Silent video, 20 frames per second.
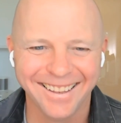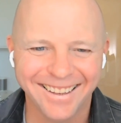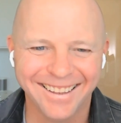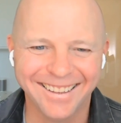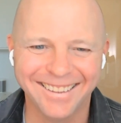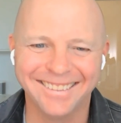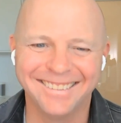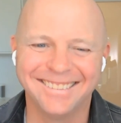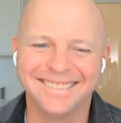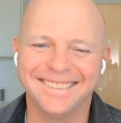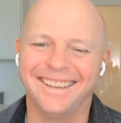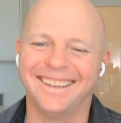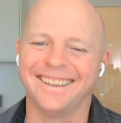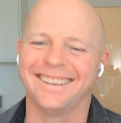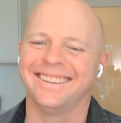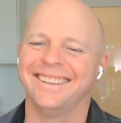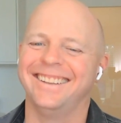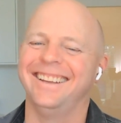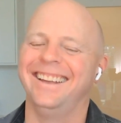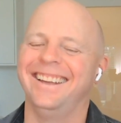
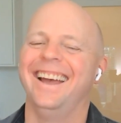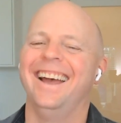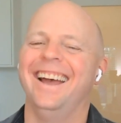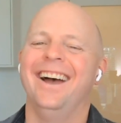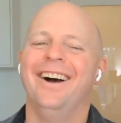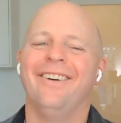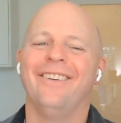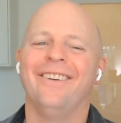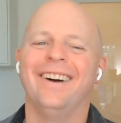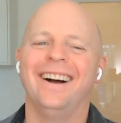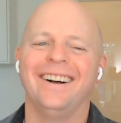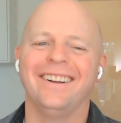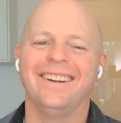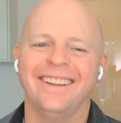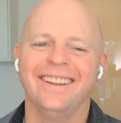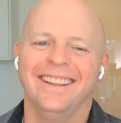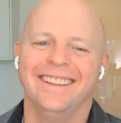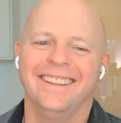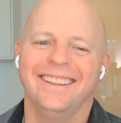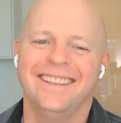Exactly.
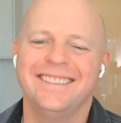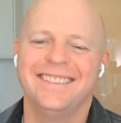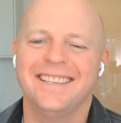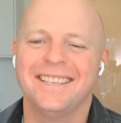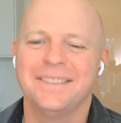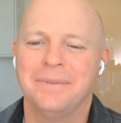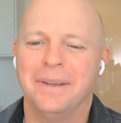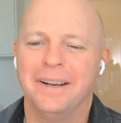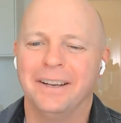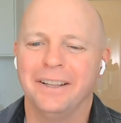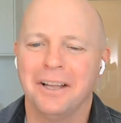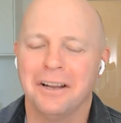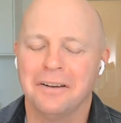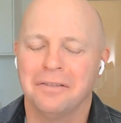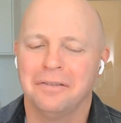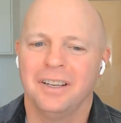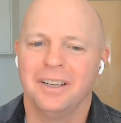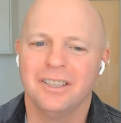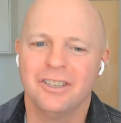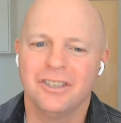Well, this has been a lot
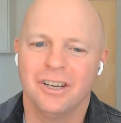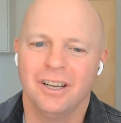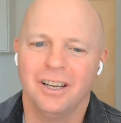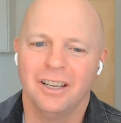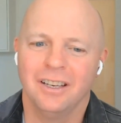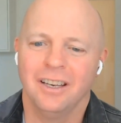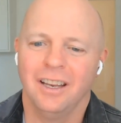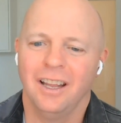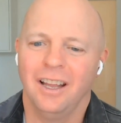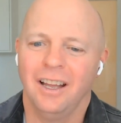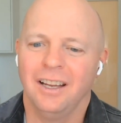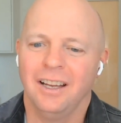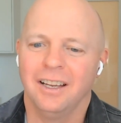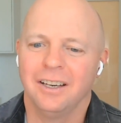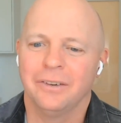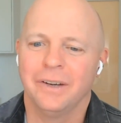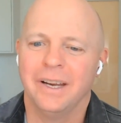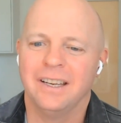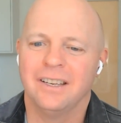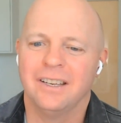of fun, Shaun.
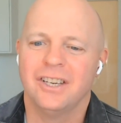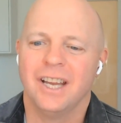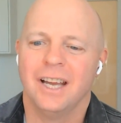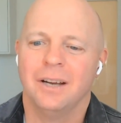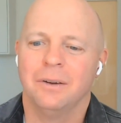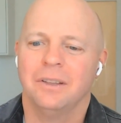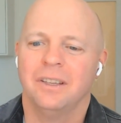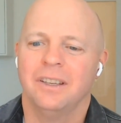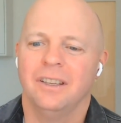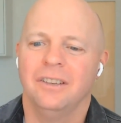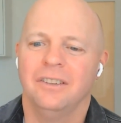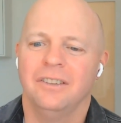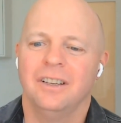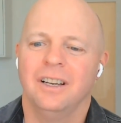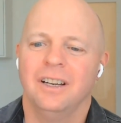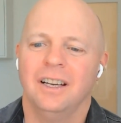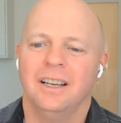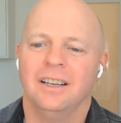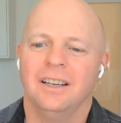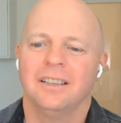Great to chat with you.
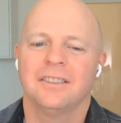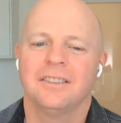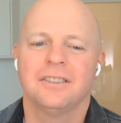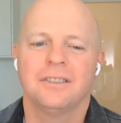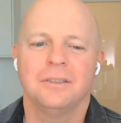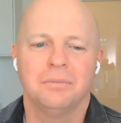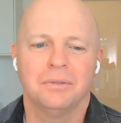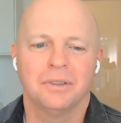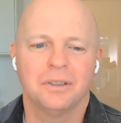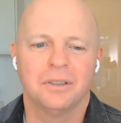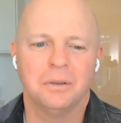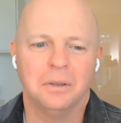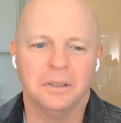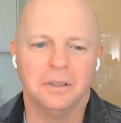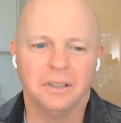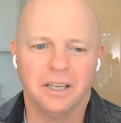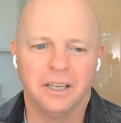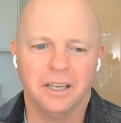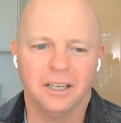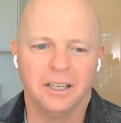Super
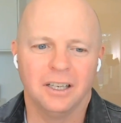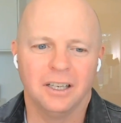cool to hear